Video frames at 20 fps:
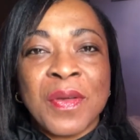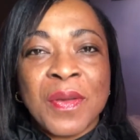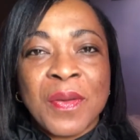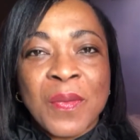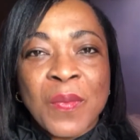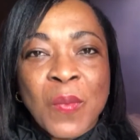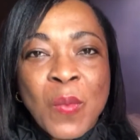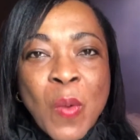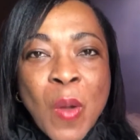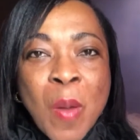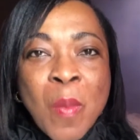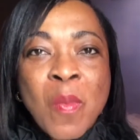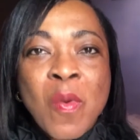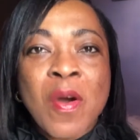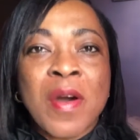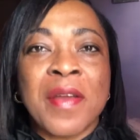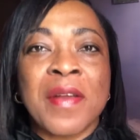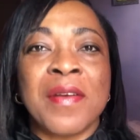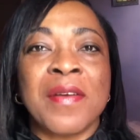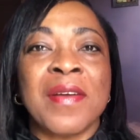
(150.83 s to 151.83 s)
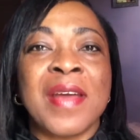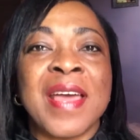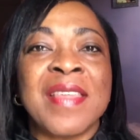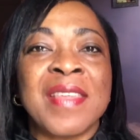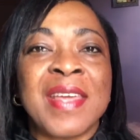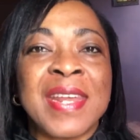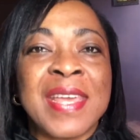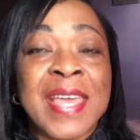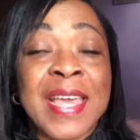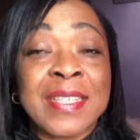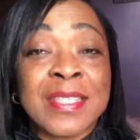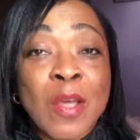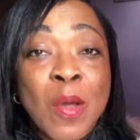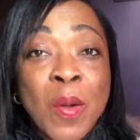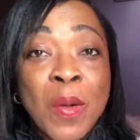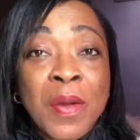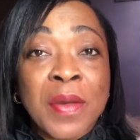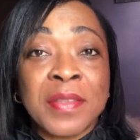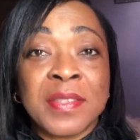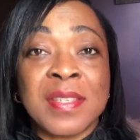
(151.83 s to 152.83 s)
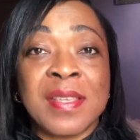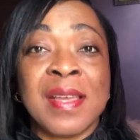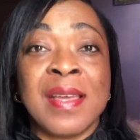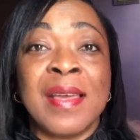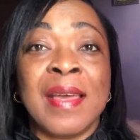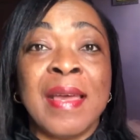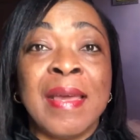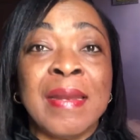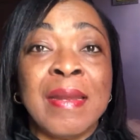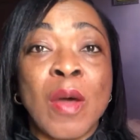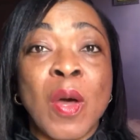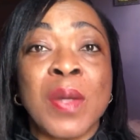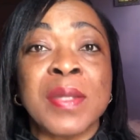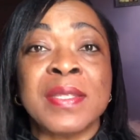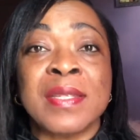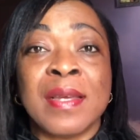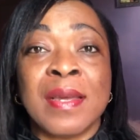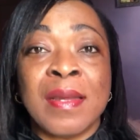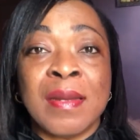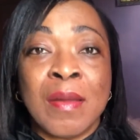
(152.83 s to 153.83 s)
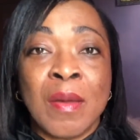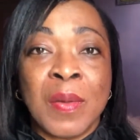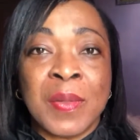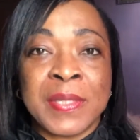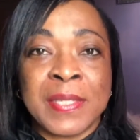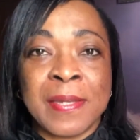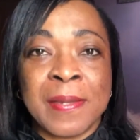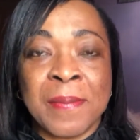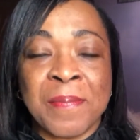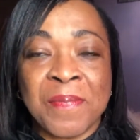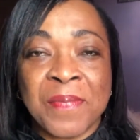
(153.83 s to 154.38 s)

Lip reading: warm water and then it gets hotter and hotter and hotter.